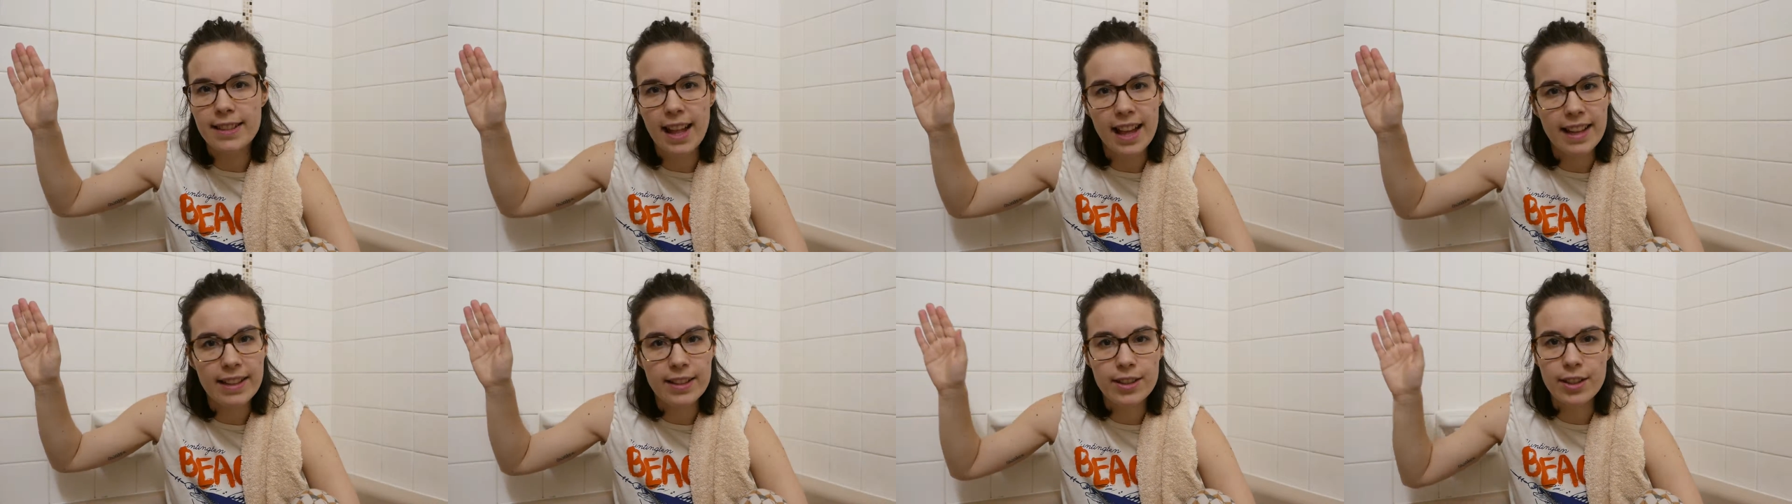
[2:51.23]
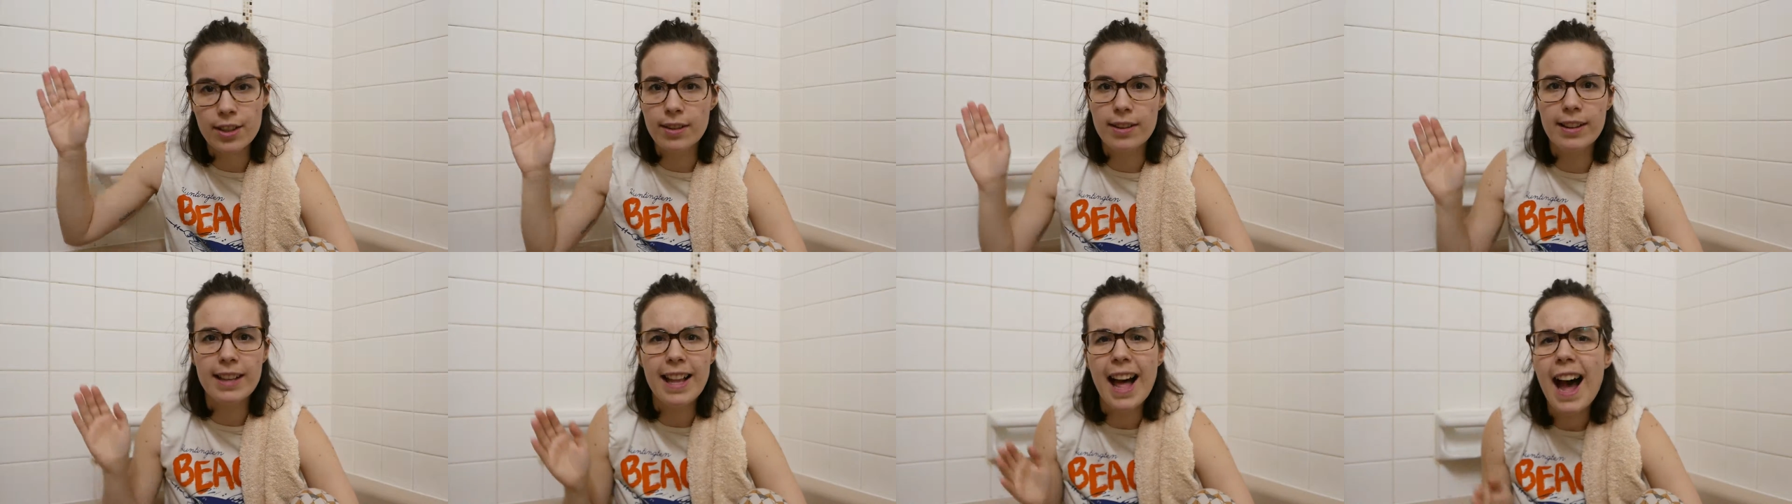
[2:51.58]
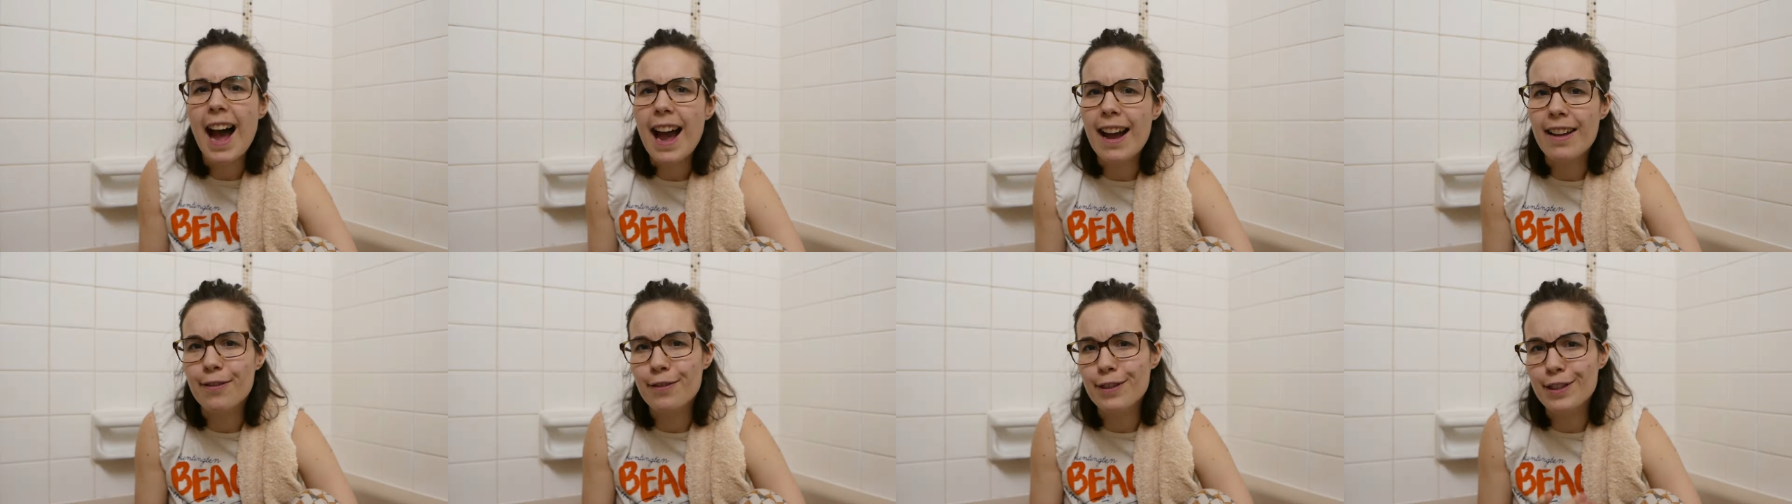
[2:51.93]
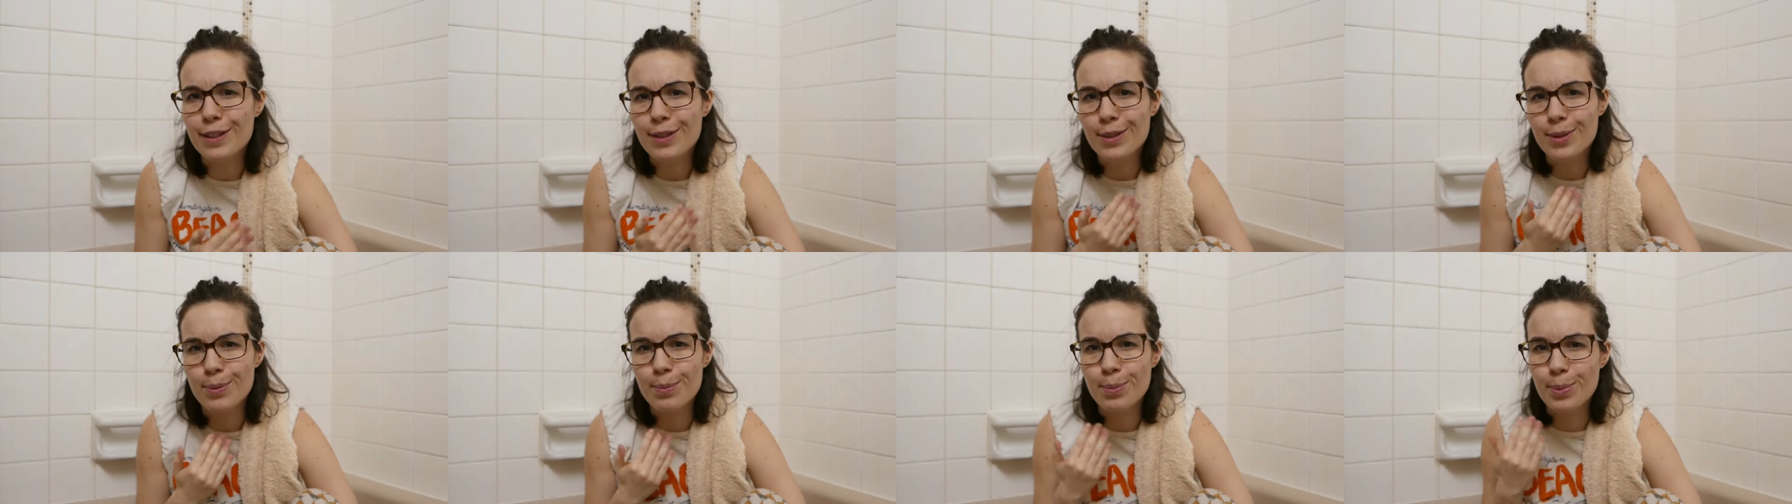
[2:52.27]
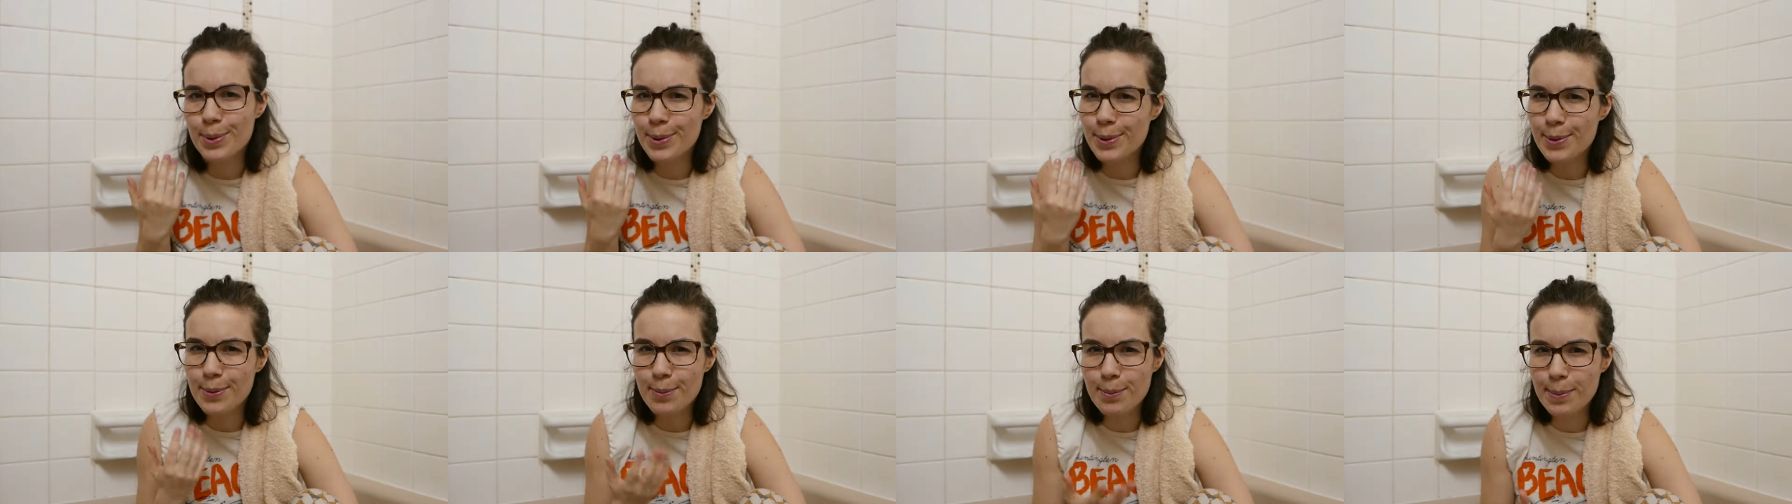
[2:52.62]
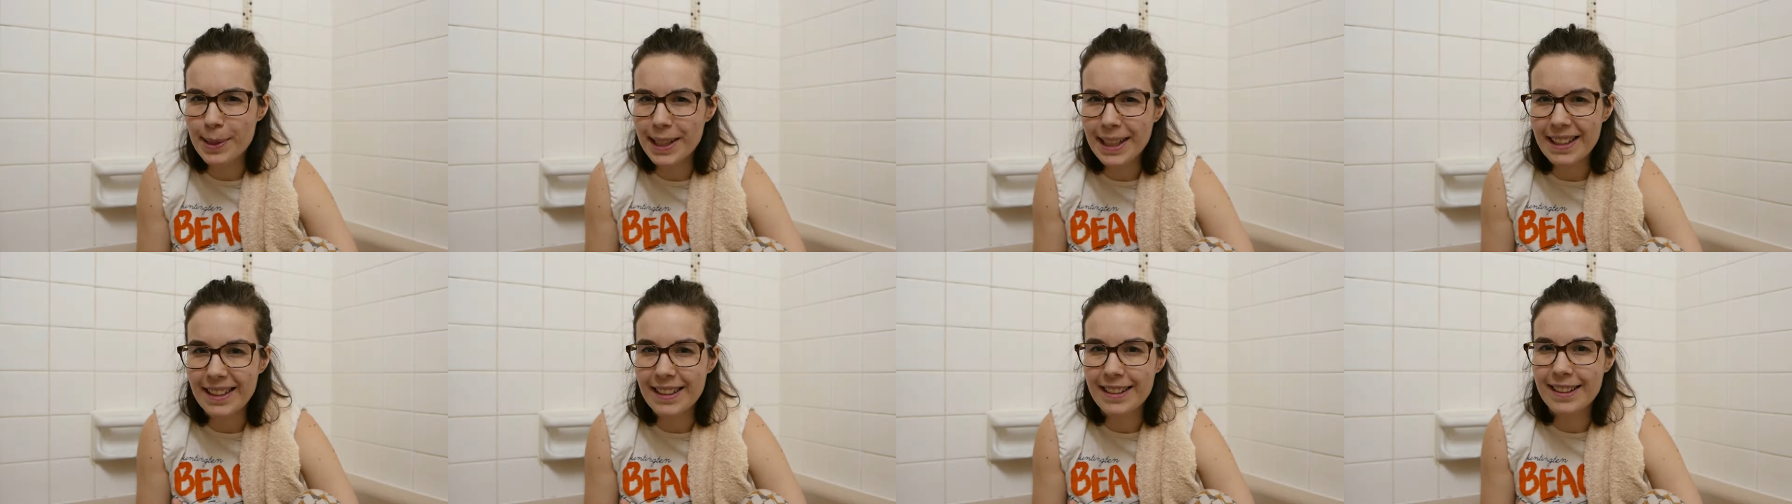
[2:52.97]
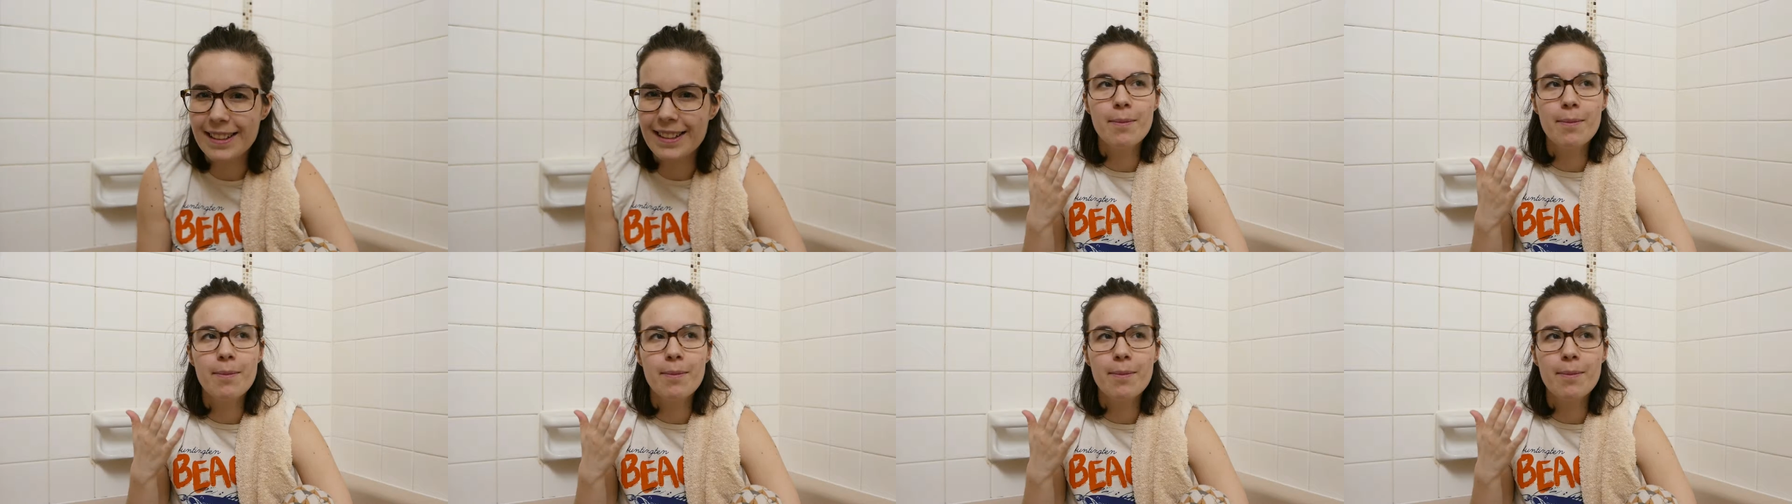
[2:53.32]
that your life is supposed to be.